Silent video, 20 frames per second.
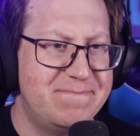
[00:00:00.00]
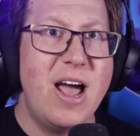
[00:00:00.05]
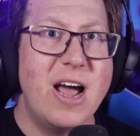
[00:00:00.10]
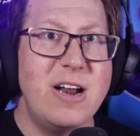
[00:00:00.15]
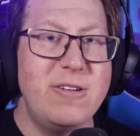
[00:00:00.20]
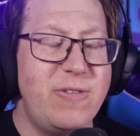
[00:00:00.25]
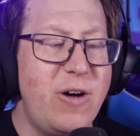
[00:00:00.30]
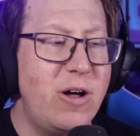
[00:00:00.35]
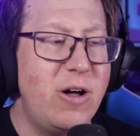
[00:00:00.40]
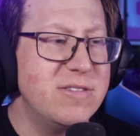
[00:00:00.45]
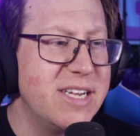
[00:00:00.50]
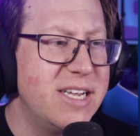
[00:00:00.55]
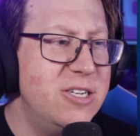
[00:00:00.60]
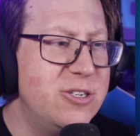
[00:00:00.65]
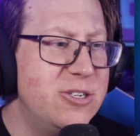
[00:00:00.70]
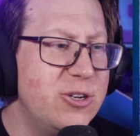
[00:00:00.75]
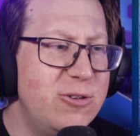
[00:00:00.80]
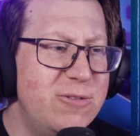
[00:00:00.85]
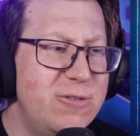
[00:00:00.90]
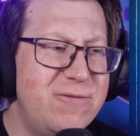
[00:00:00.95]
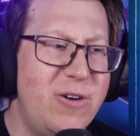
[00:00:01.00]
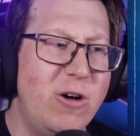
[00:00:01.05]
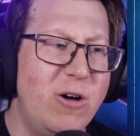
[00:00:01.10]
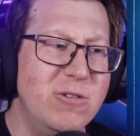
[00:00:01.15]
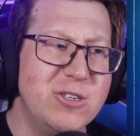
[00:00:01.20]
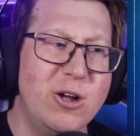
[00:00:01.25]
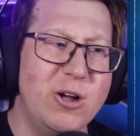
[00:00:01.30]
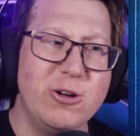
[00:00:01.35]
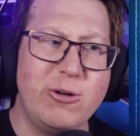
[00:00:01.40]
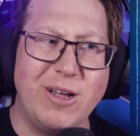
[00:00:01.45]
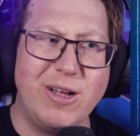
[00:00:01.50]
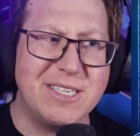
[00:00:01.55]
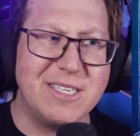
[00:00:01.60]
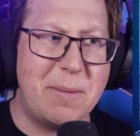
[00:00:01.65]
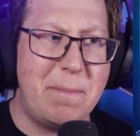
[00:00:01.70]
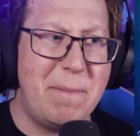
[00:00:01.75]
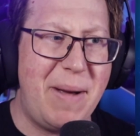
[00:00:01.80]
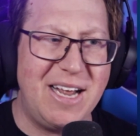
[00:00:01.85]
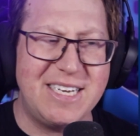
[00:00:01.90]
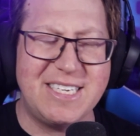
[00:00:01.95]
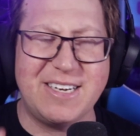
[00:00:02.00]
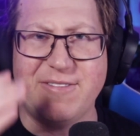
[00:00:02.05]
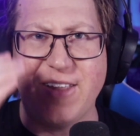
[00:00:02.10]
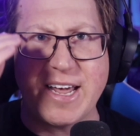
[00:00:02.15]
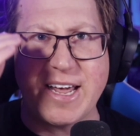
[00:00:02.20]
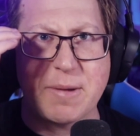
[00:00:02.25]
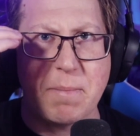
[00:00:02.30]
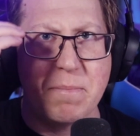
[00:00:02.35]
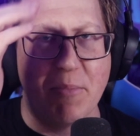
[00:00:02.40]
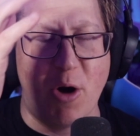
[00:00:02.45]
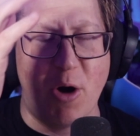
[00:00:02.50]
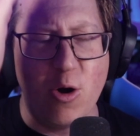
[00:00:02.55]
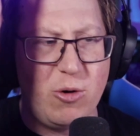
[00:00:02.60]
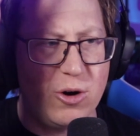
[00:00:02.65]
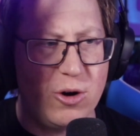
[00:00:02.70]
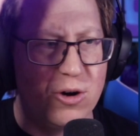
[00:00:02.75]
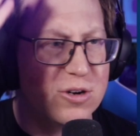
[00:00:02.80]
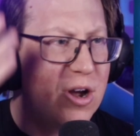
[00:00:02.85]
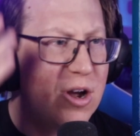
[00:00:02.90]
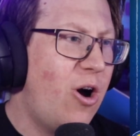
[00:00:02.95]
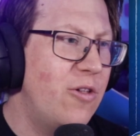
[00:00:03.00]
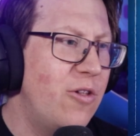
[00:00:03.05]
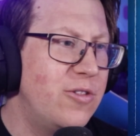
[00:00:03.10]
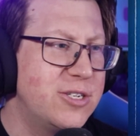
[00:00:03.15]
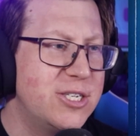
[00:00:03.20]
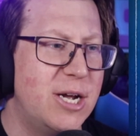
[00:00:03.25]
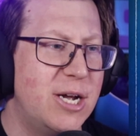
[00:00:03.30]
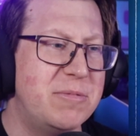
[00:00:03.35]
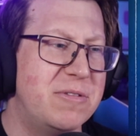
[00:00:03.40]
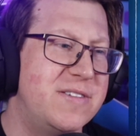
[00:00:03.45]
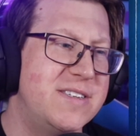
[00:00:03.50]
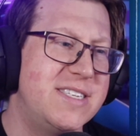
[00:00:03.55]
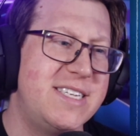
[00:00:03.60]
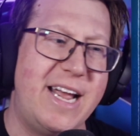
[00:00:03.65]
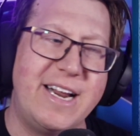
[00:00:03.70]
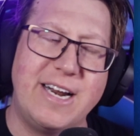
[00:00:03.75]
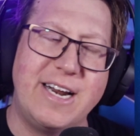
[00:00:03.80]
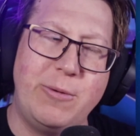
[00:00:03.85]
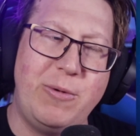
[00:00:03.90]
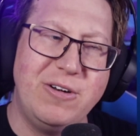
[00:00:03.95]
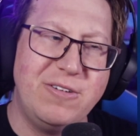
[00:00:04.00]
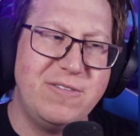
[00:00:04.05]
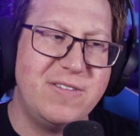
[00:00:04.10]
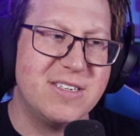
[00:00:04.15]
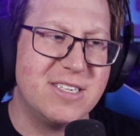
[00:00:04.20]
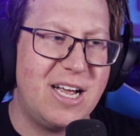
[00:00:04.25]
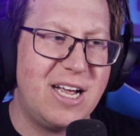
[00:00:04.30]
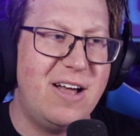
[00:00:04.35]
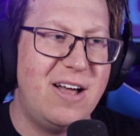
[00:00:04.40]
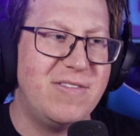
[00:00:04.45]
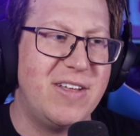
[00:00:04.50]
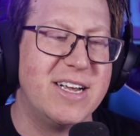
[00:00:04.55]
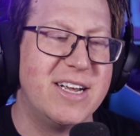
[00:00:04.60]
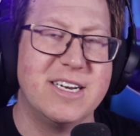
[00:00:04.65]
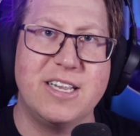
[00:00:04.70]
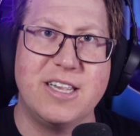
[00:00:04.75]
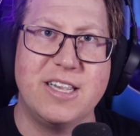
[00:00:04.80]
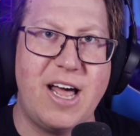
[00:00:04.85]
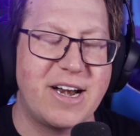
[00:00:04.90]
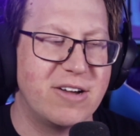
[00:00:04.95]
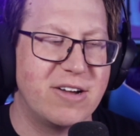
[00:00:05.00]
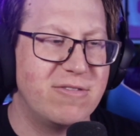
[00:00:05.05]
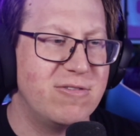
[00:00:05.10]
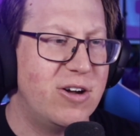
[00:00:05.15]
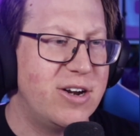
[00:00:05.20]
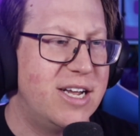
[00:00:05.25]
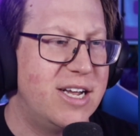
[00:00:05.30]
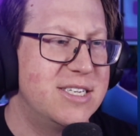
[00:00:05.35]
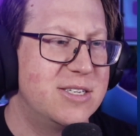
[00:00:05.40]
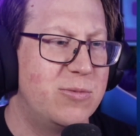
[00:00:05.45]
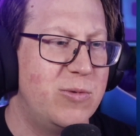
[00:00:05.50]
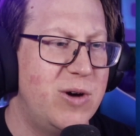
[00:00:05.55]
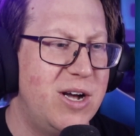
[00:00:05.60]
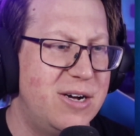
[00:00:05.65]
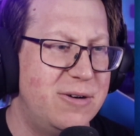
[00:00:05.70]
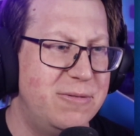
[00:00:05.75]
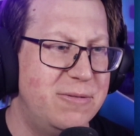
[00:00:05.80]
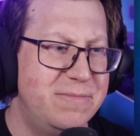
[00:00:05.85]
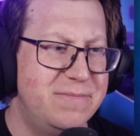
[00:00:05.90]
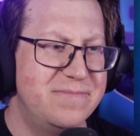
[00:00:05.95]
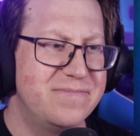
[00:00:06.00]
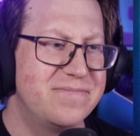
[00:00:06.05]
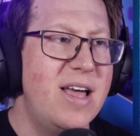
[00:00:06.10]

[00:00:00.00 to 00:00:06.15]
It evolves into Voltorb, who has a massive like mohawk on the top of its head. I wonder if it's kind of like a lightning rod as well.